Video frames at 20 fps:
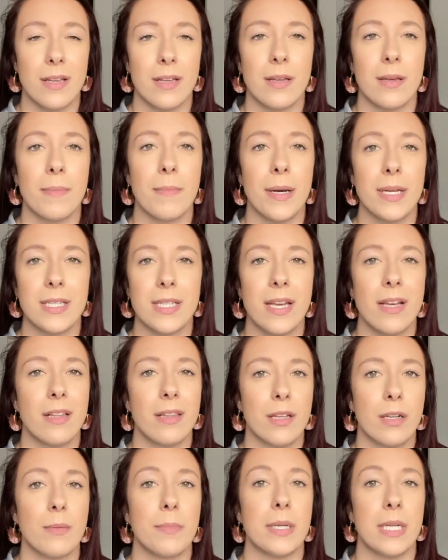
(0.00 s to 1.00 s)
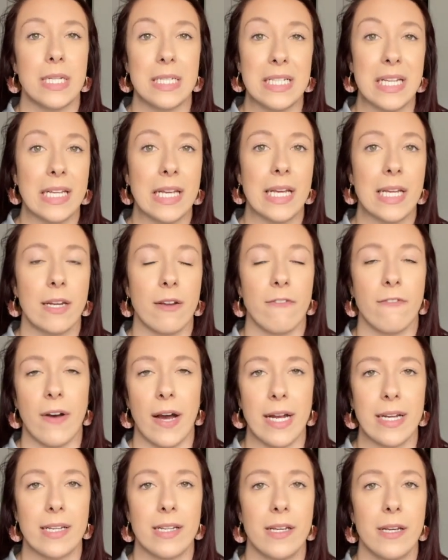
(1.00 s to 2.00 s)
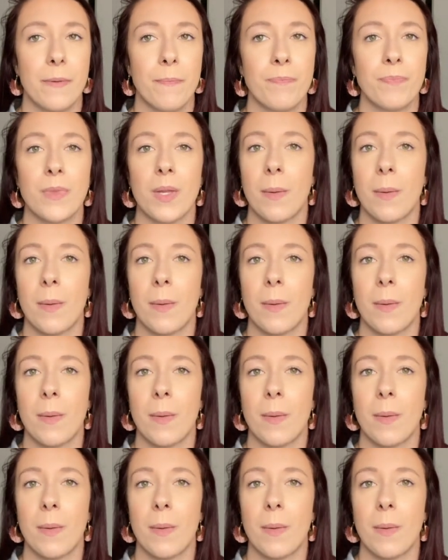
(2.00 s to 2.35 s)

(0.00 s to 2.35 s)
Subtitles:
It might take a little bit of digging to find it,